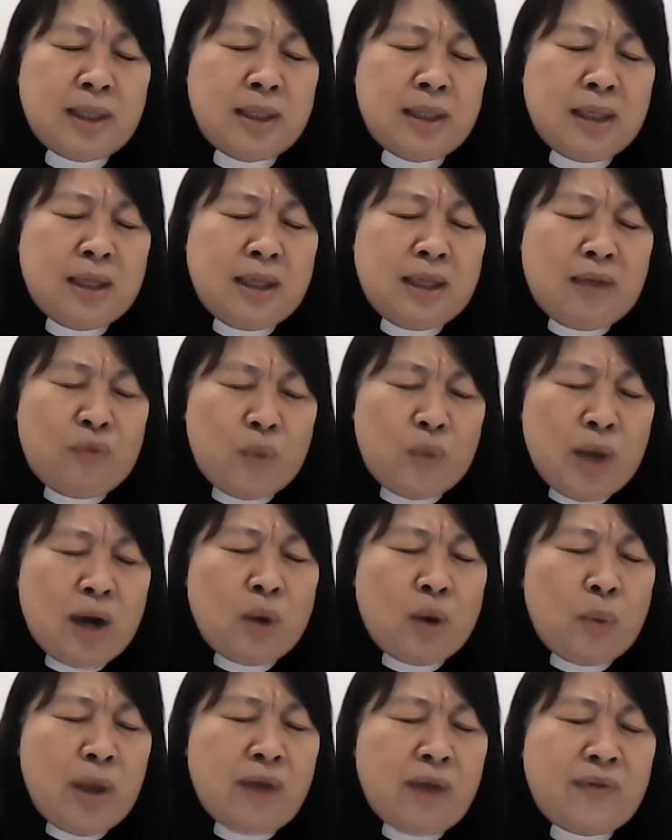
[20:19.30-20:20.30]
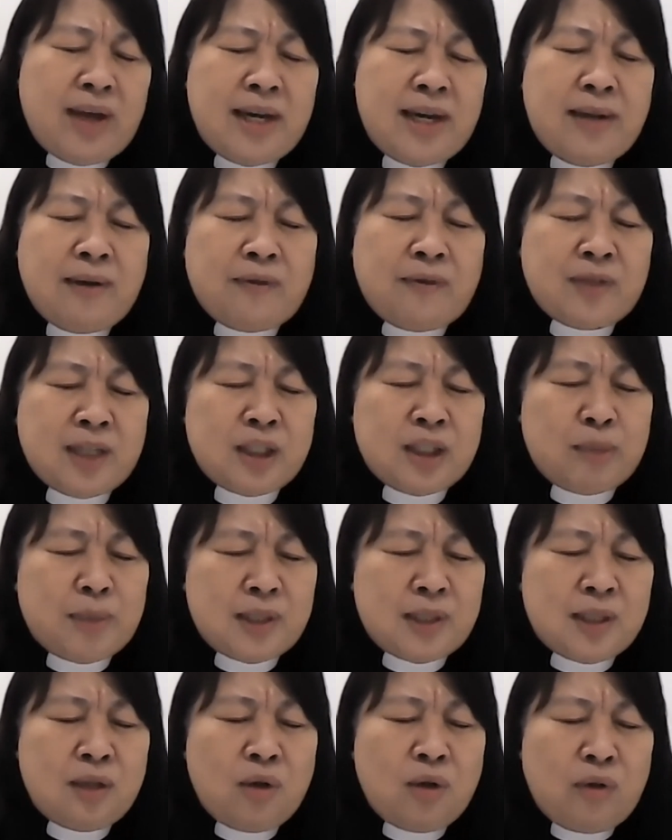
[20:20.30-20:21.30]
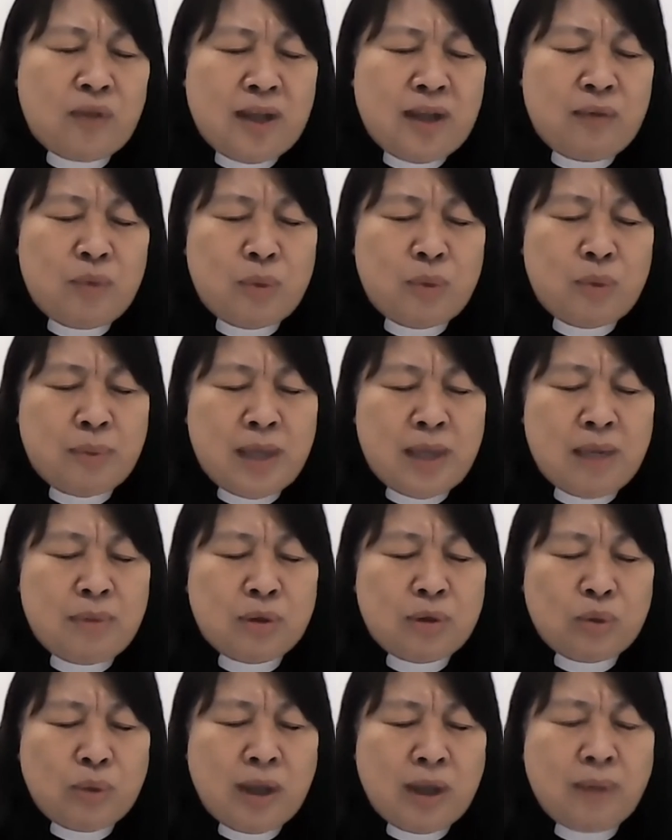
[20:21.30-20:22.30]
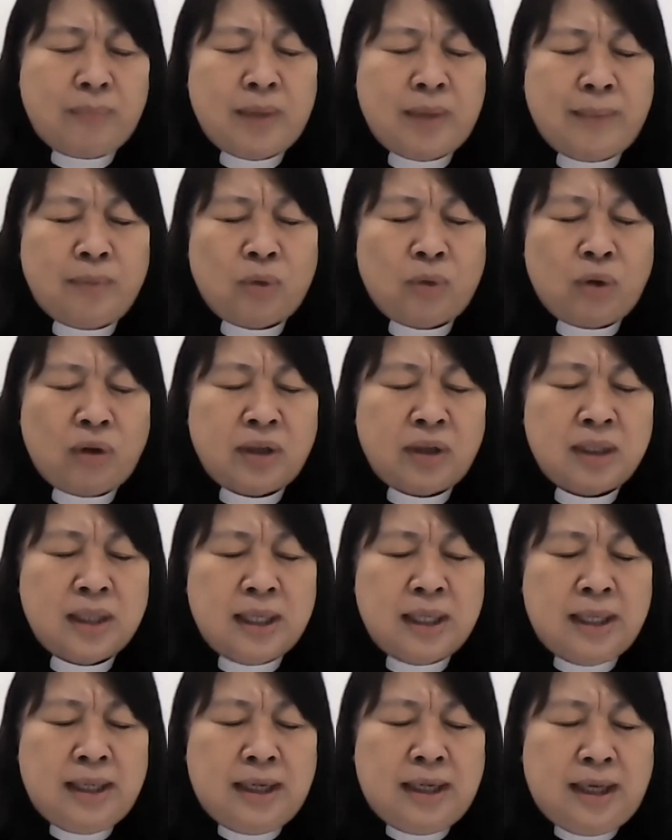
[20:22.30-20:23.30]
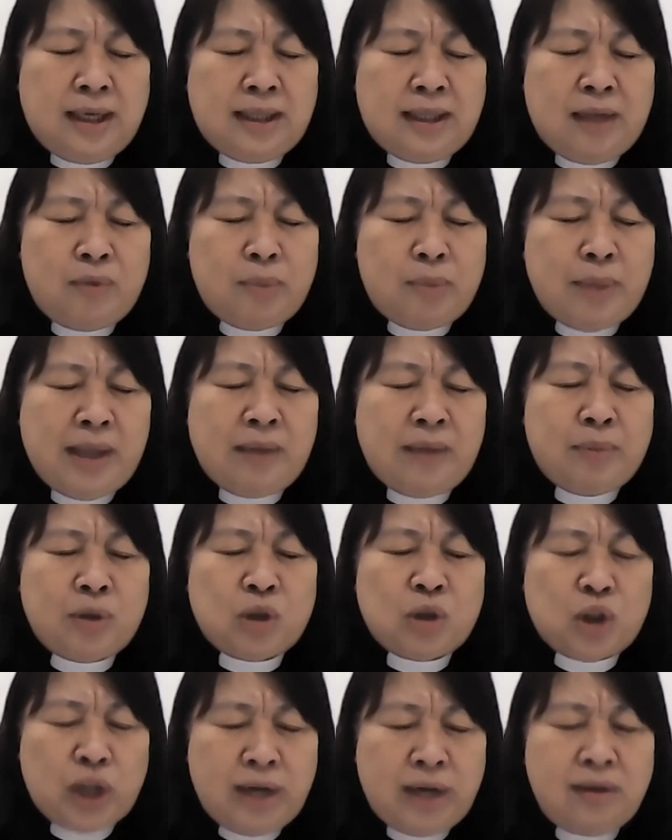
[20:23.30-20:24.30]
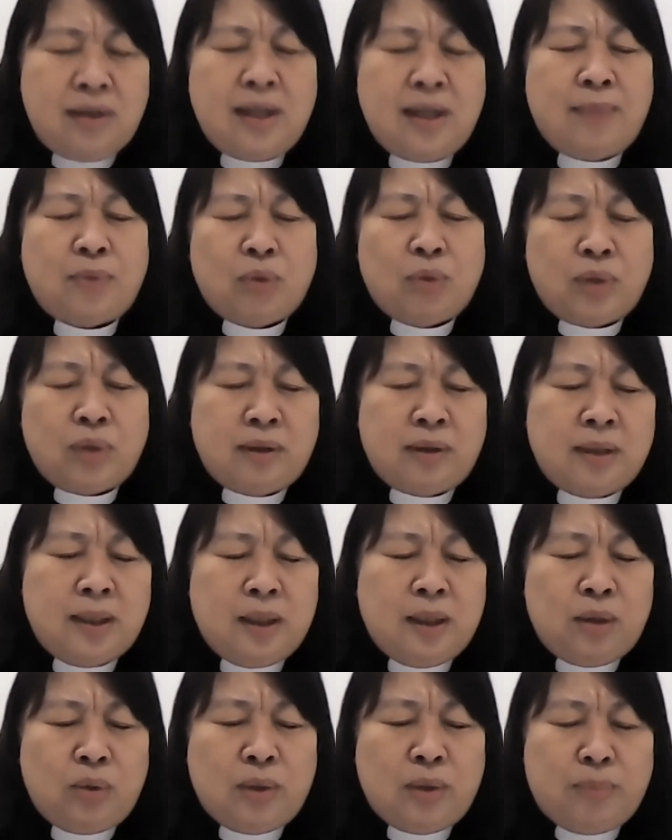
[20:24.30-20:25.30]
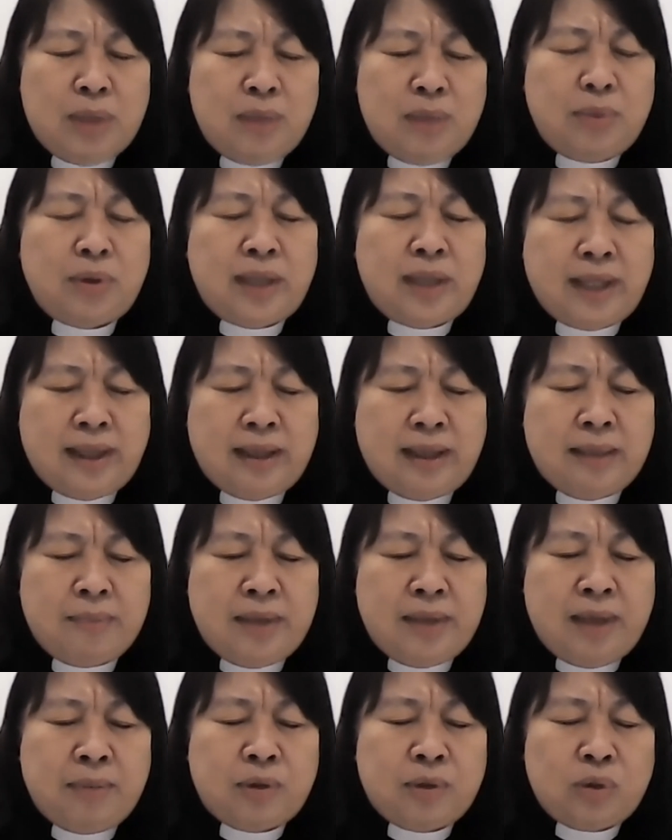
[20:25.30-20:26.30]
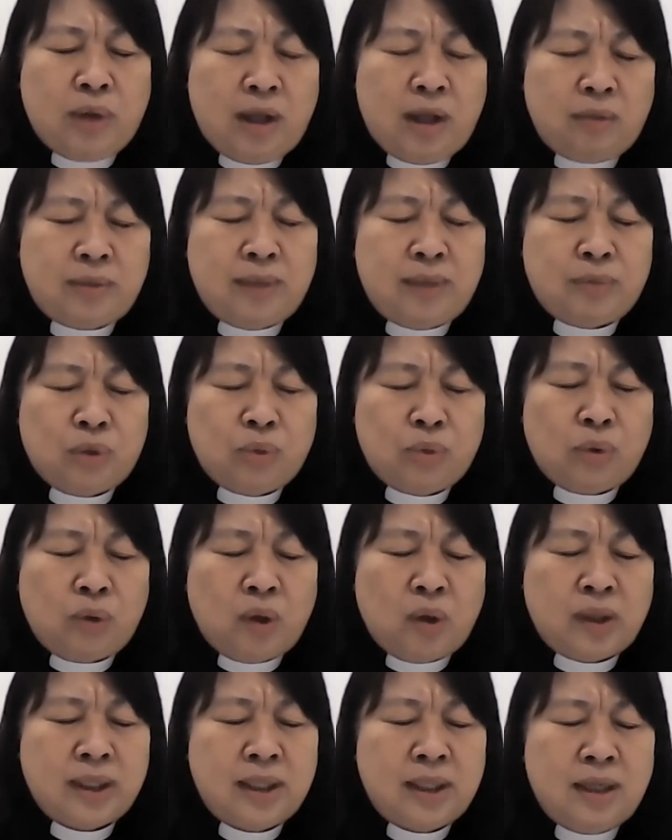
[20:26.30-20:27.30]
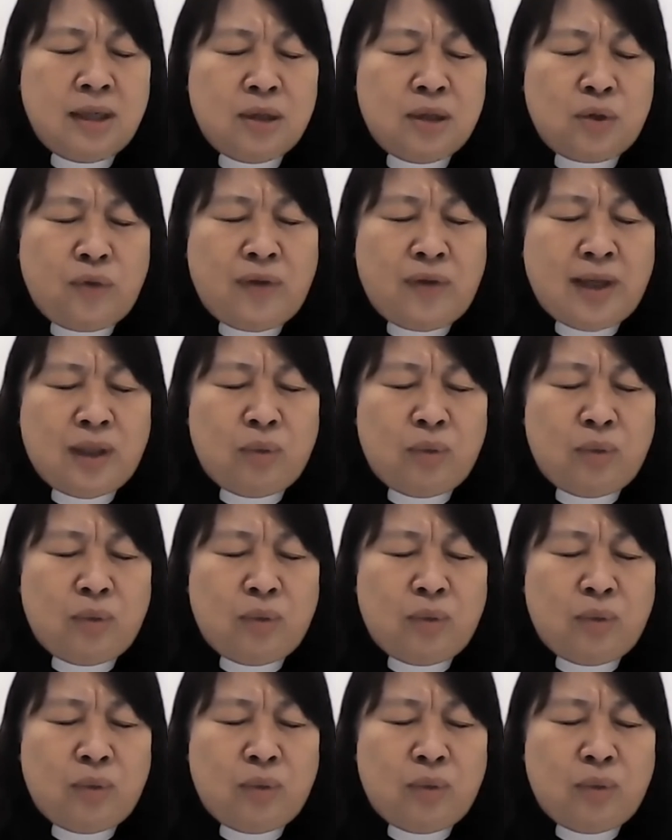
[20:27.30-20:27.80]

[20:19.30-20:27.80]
all this, they will be able to meet the physical needs of these people the poor and needy a lot.